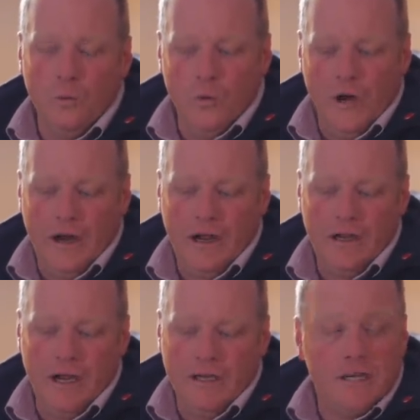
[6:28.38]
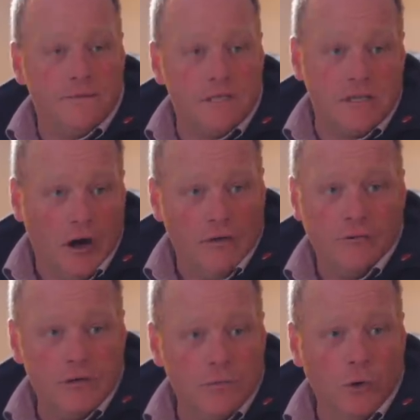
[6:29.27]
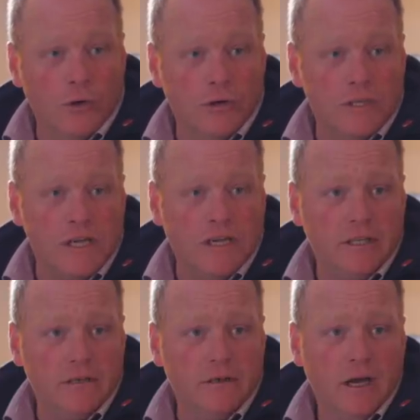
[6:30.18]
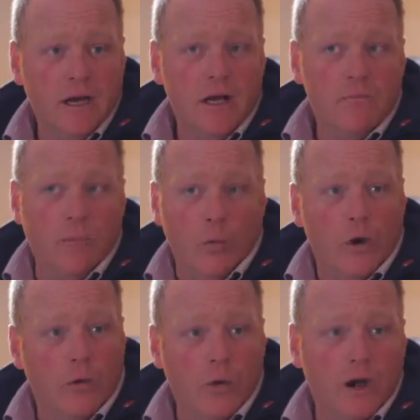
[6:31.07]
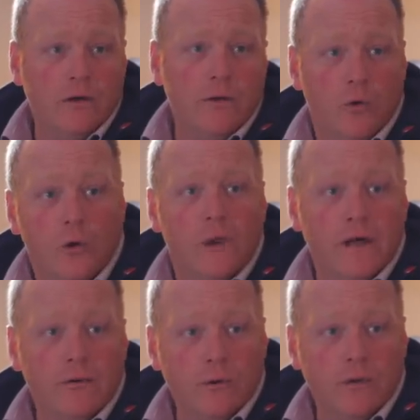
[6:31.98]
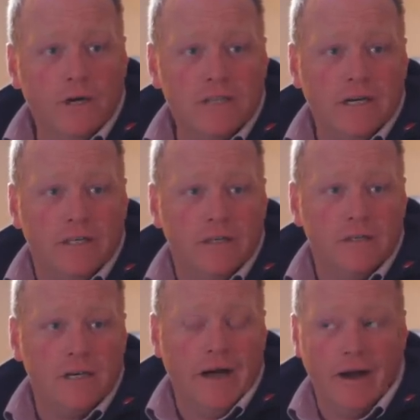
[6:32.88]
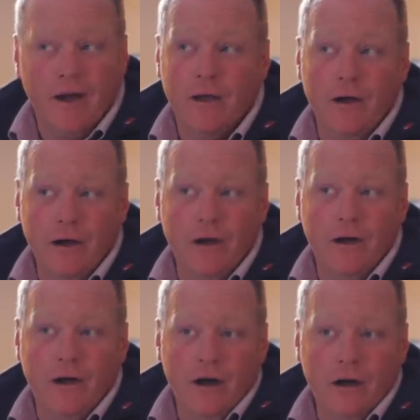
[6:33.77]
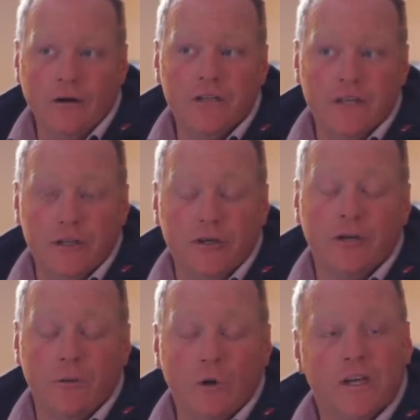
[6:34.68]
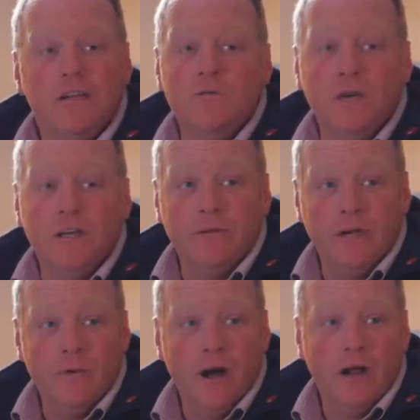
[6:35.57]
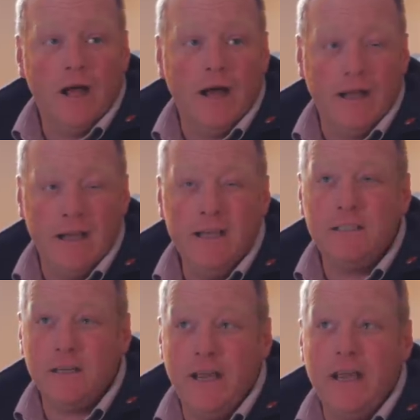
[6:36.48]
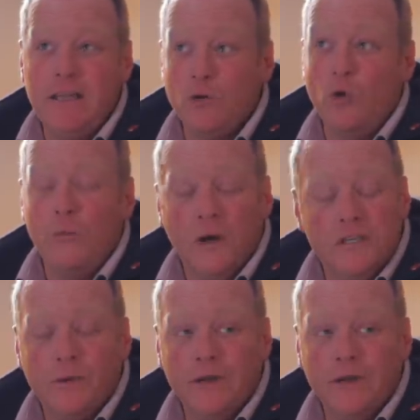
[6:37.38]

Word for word: we're in terms of staff, we're a small organisation, but we are working with all the other organisations. And I, I've got to say, the joined up working is working really well, and it is it is almost